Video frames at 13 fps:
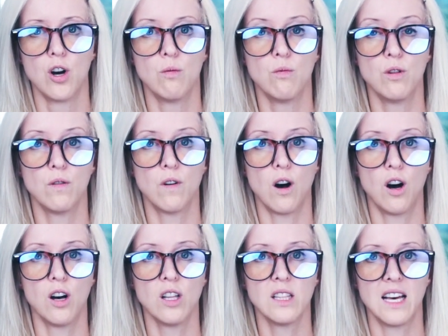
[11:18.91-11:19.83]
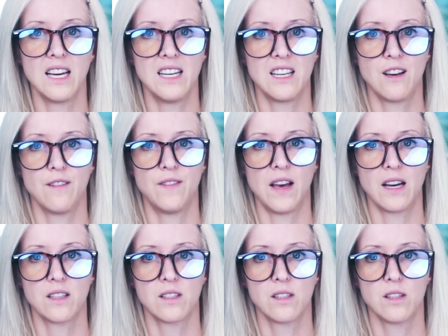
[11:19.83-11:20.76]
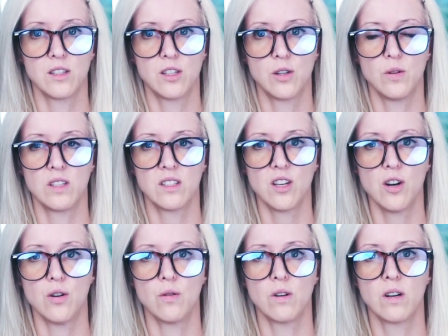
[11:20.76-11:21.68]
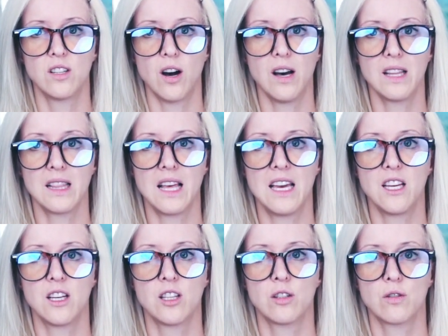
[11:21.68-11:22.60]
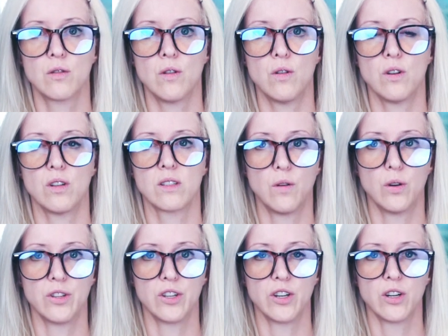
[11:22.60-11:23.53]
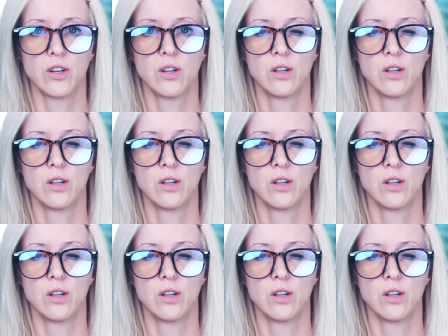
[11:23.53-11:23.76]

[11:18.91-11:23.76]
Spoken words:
Move all lighting effects to its own .light controls folder.